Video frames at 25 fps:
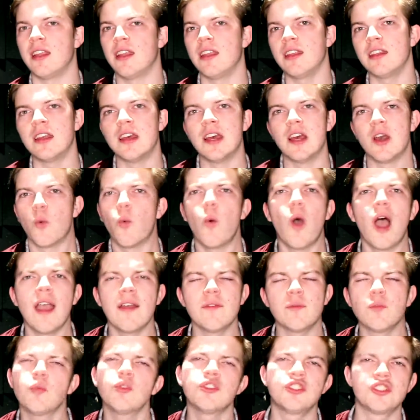it. Why
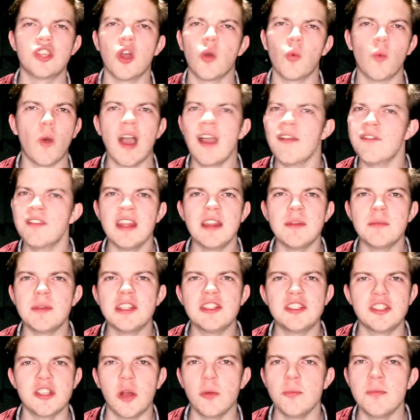haven't anybody
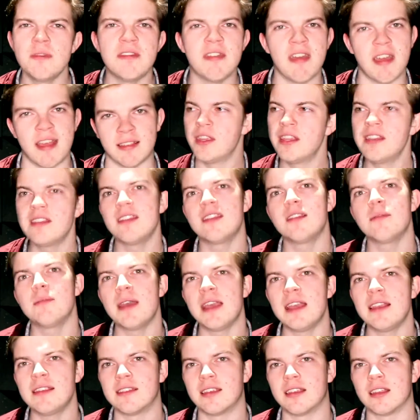shown me this? This is
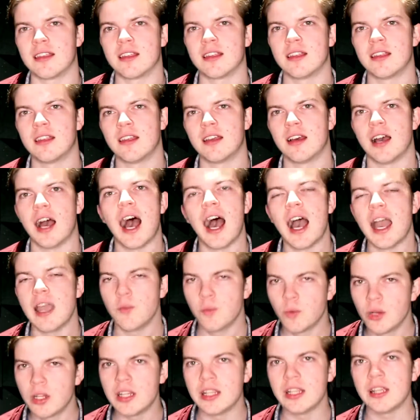amazing. I
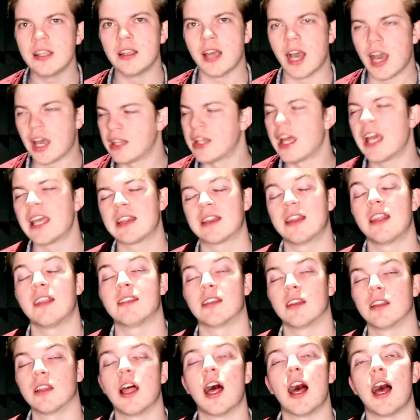like this
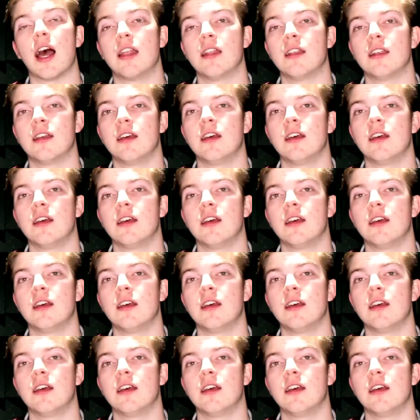a lot.